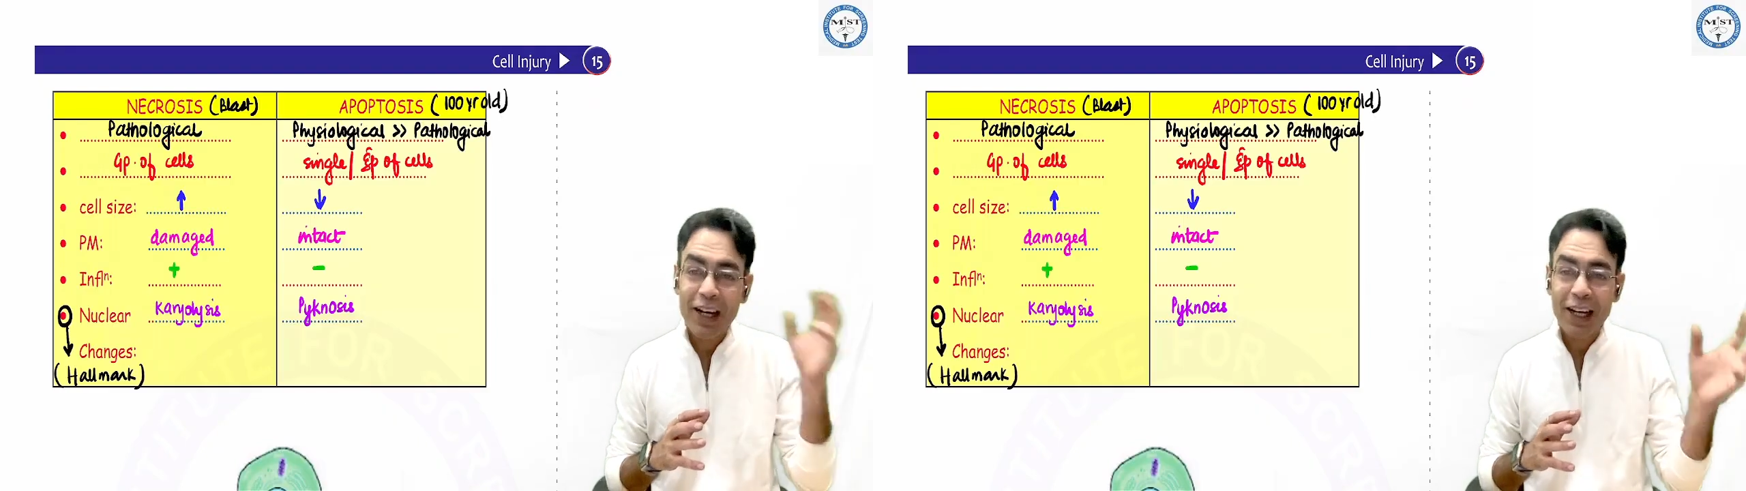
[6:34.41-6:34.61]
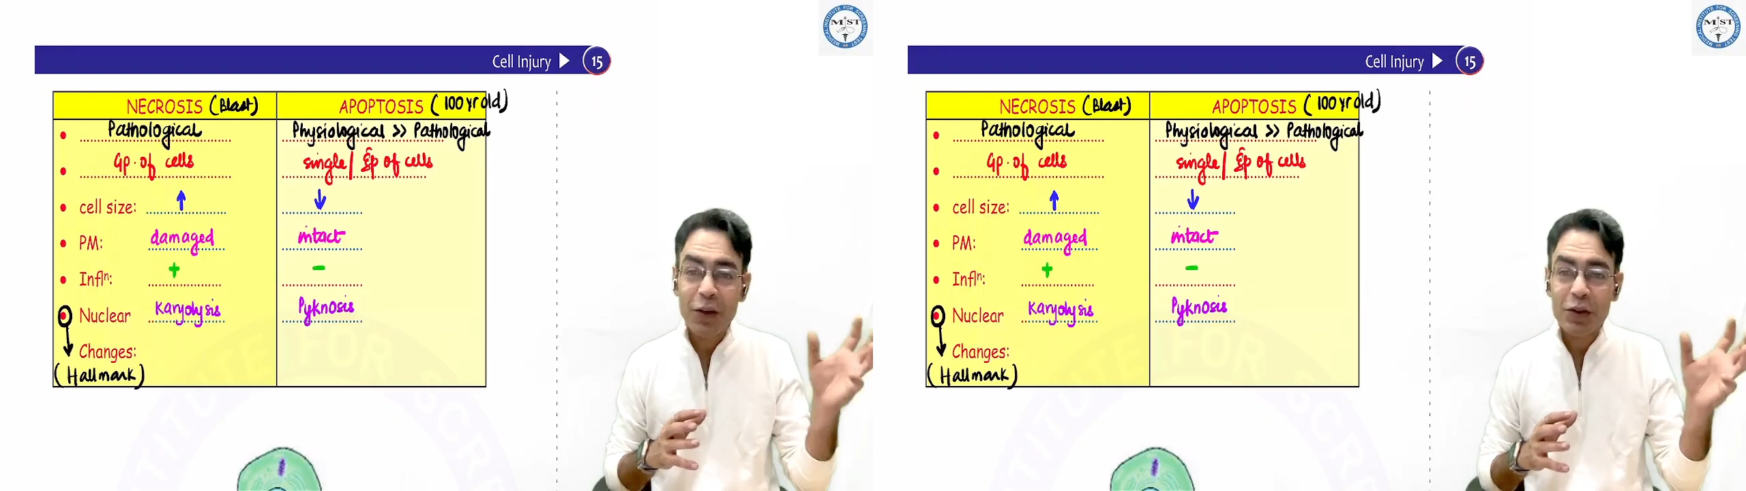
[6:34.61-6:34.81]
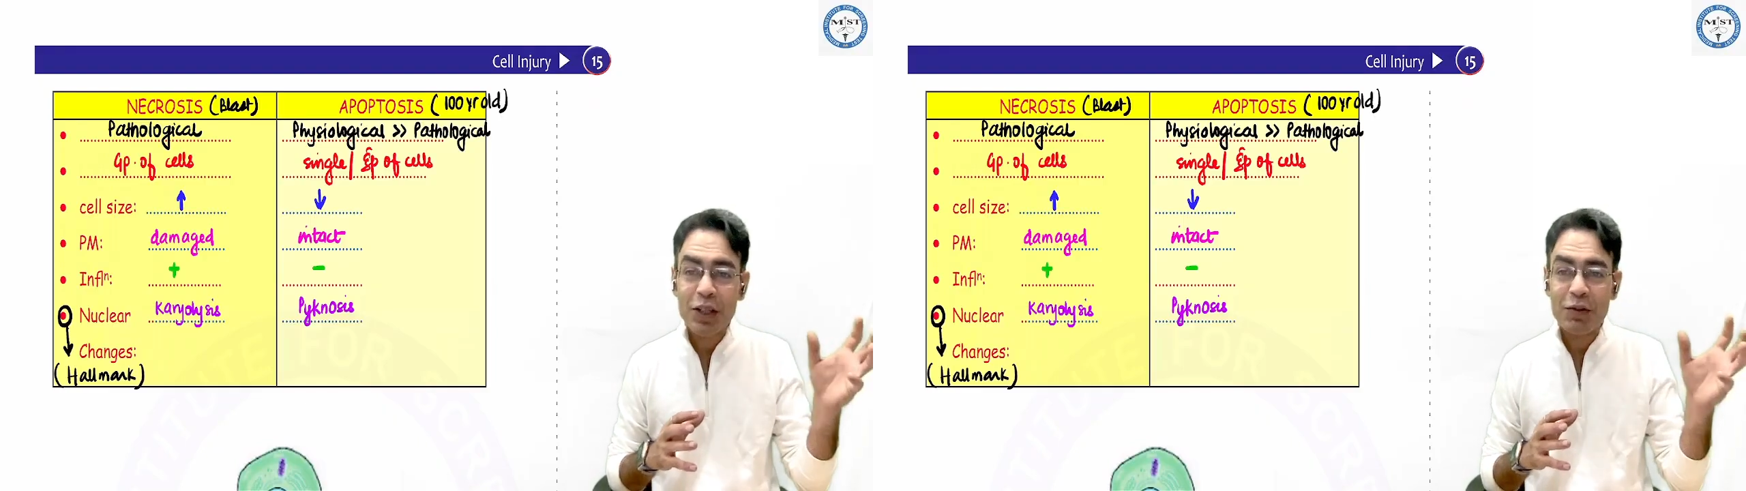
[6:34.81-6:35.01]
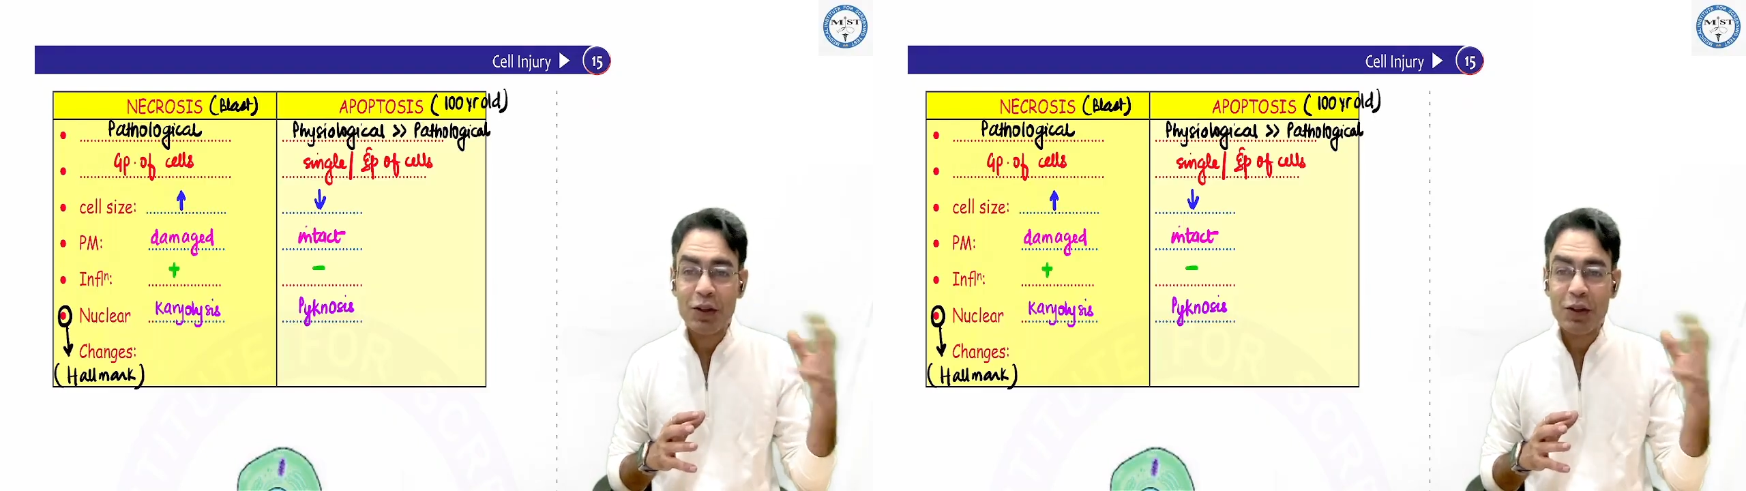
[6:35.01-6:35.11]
a necrosis,